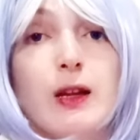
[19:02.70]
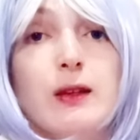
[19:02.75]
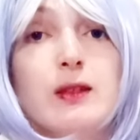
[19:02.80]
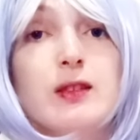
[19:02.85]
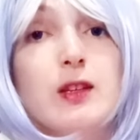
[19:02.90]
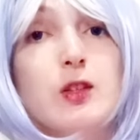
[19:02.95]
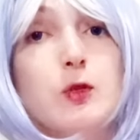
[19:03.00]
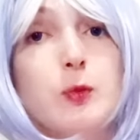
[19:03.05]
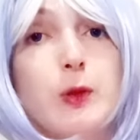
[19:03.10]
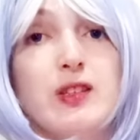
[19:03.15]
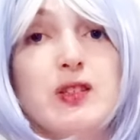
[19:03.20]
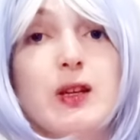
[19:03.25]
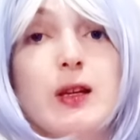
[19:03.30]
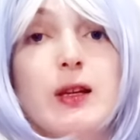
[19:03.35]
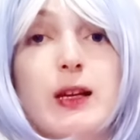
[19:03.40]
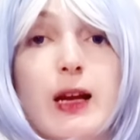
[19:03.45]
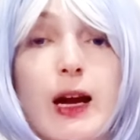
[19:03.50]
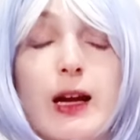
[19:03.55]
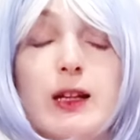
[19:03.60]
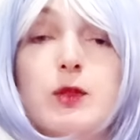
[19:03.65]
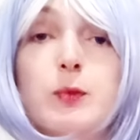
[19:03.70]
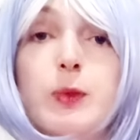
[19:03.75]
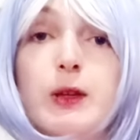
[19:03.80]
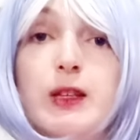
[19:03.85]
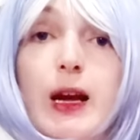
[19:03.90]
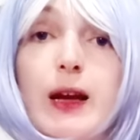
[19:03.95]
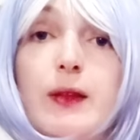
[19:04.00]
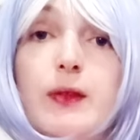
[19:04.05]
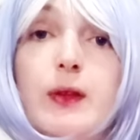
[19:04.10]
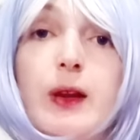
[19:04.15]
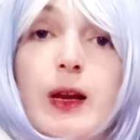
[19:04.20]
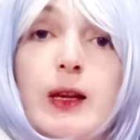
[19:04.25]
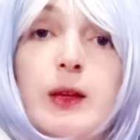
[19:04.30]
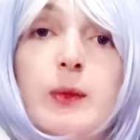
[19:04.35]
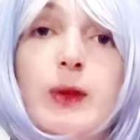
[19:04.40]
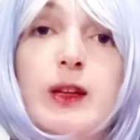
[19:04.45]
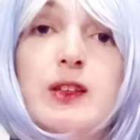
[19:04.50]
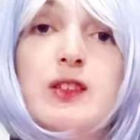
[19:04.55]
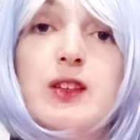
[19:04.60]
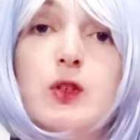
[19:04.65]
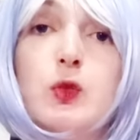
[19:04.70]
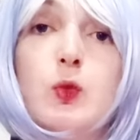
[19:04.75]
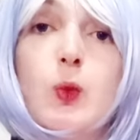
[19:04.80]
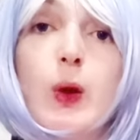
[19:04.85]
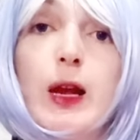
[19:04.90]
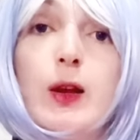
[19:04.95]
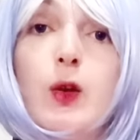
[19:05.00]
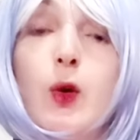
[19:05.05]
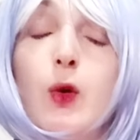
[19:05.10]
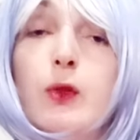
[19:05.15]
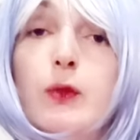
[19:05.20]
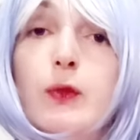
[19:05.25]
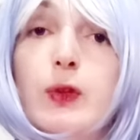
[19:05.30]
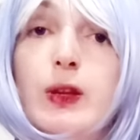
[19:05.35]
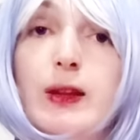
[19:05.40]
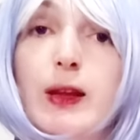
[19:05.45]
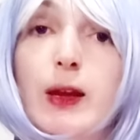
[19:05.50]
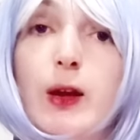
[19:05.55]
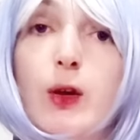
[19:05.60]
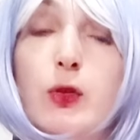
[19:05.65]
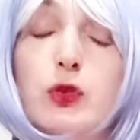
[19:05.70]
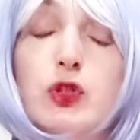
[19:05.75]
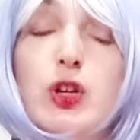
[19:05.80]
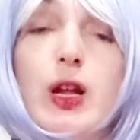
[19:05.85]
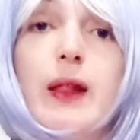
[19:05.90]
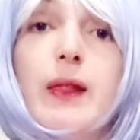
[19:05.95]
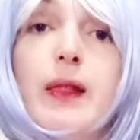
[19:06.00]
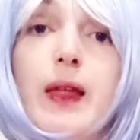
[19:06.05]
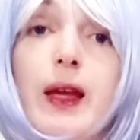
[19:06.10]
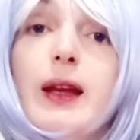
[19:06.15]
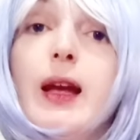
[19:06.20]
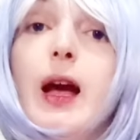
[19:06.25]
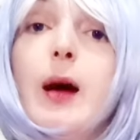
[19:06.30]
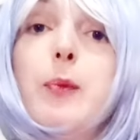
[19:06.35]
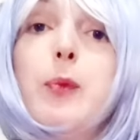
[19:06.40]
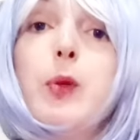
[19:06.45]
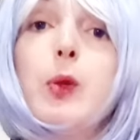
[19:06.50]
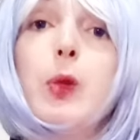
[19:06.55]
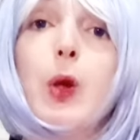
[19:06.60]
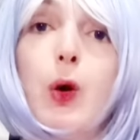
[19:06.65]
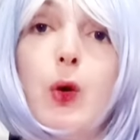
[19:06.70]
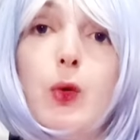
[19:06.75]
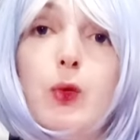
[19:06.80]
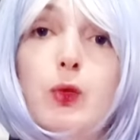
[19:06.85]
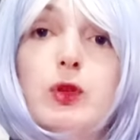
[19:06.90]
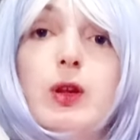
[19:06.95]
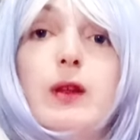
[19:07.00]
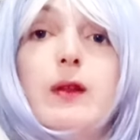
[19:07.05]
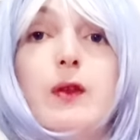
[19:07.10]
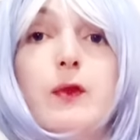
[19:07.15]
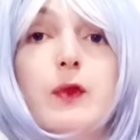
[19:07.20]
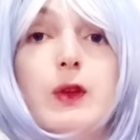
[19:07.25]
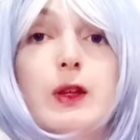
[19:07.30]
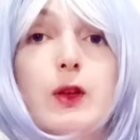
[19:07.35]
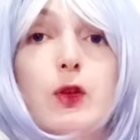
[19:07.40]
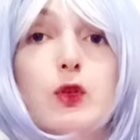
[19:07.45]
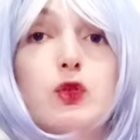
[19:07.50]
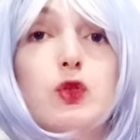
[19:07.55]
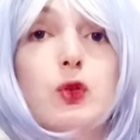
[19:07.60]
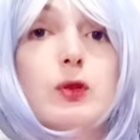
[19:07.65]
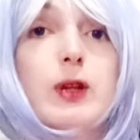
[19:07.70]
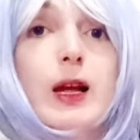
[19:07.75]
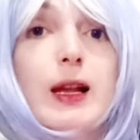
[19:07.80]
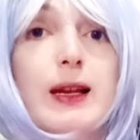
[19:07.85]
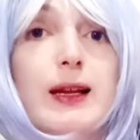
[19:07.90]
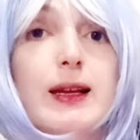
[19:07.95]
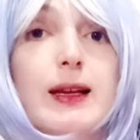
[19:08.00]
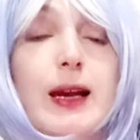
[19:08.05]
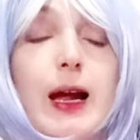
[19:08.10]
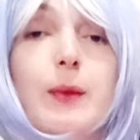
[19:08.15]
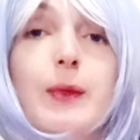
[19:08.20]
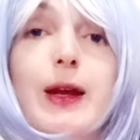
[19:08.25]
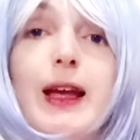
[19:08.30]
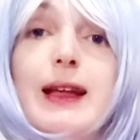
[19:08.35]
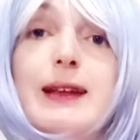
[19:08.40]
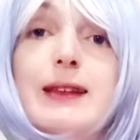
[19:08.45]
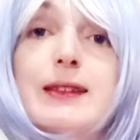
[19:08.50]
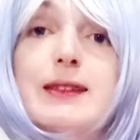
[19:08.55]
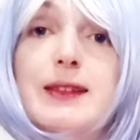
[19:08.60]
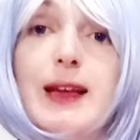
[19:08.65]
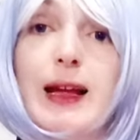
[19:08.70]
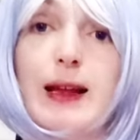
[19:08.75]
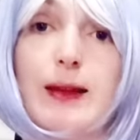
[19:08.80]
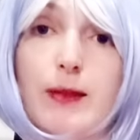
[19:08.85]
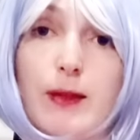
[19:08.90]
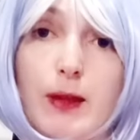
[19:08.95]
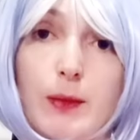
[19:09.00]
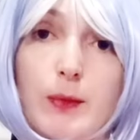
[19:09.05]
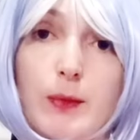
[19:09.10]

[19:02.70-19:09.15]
especially cats, but other animals as well, on videos, and they upload the videos on Telegram and sell them.